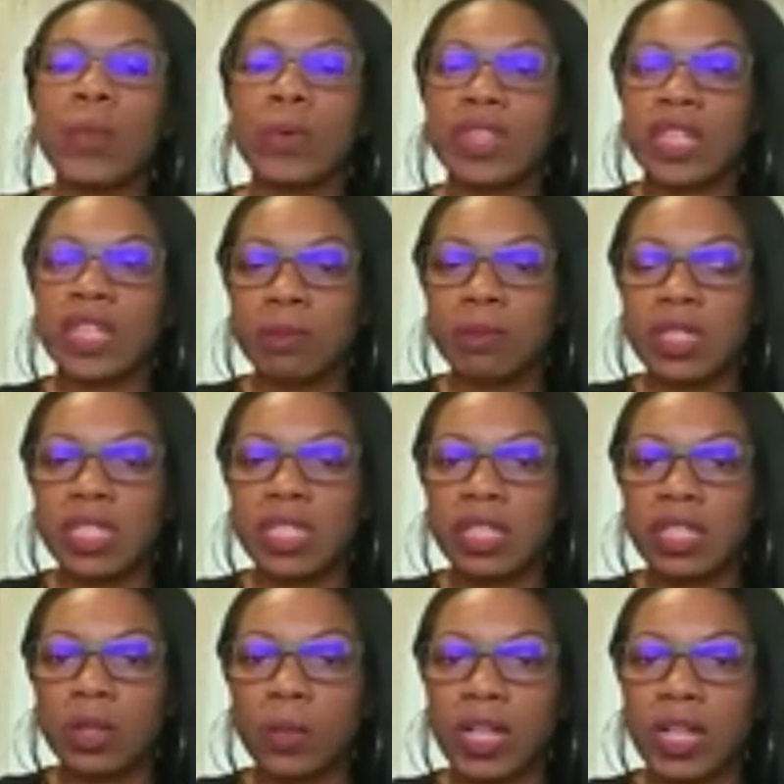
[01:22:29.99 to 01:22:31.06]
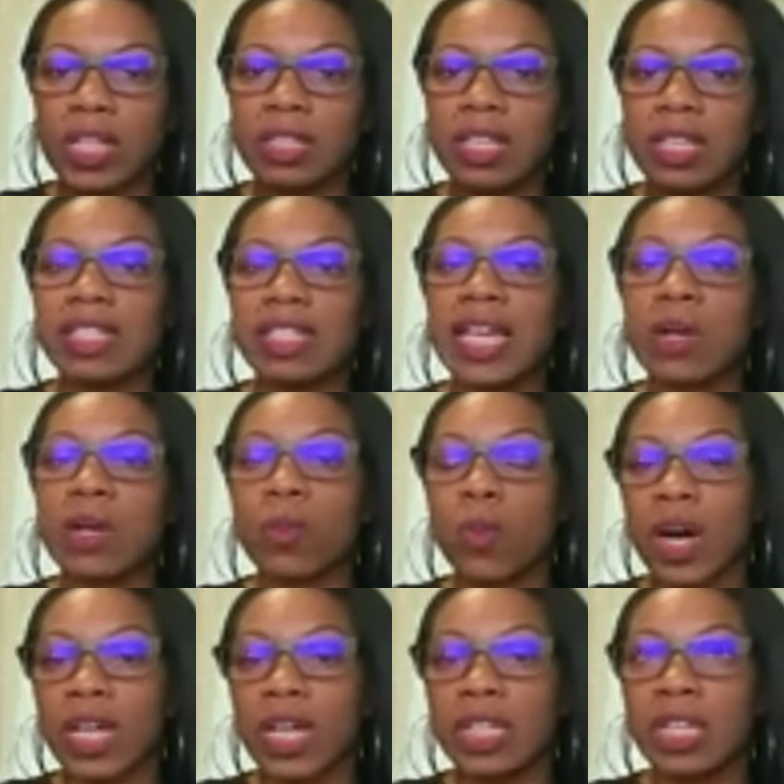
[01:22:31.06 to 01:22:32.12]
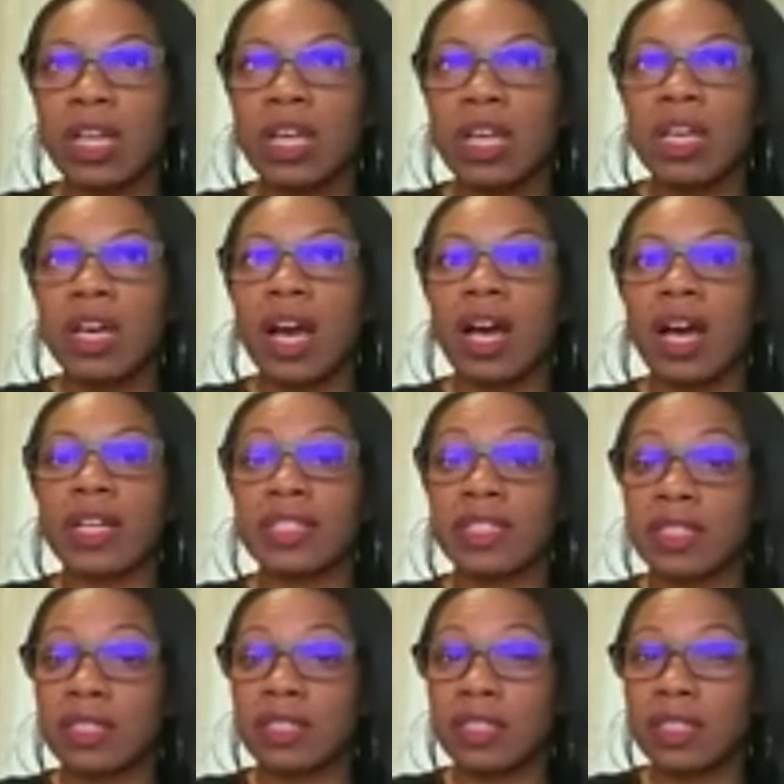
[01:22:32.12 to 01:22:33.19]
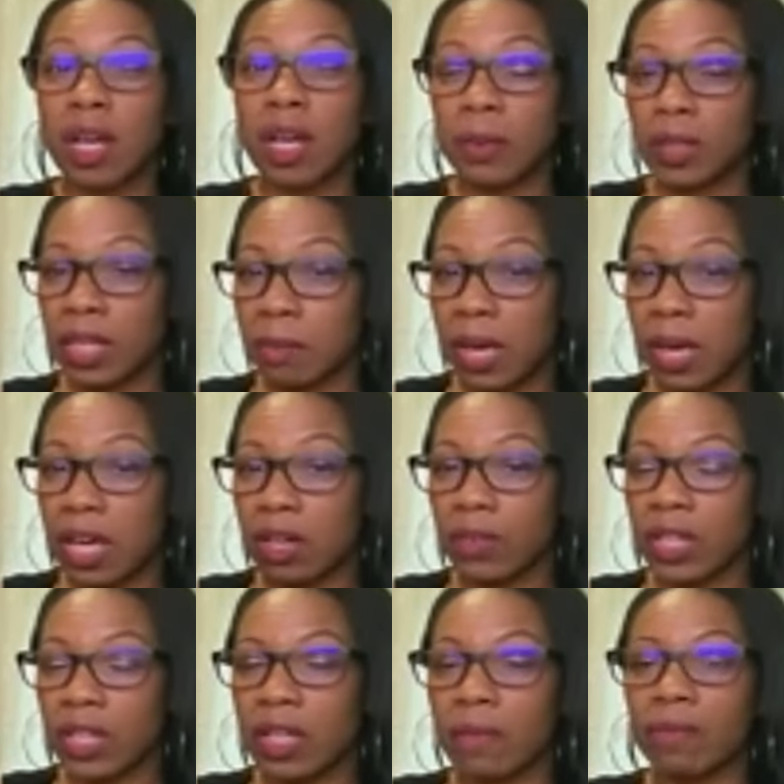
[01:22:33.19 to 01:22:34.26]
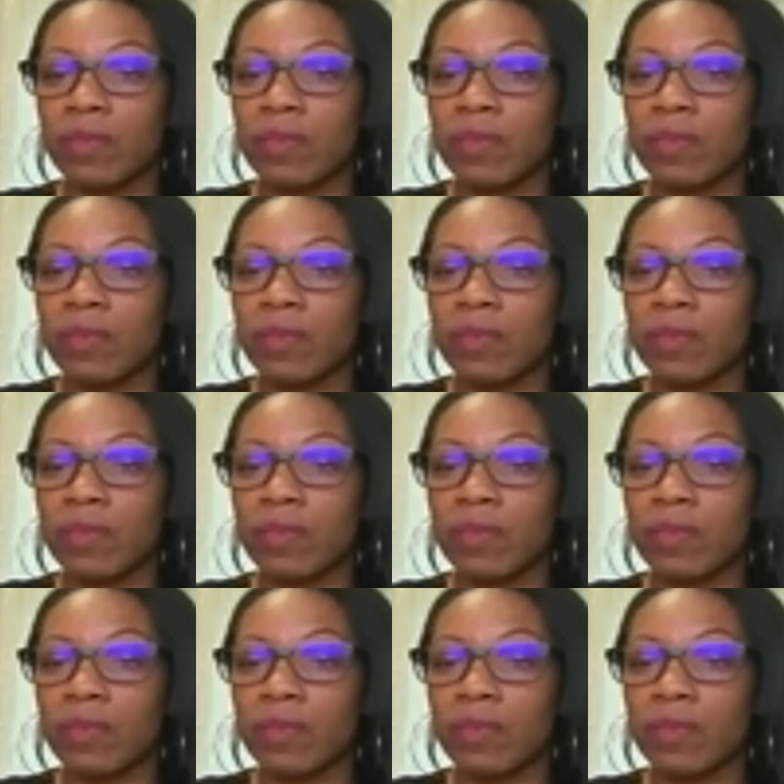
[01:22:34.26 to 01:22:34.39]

With this particular one, it does take one uh, AA battery.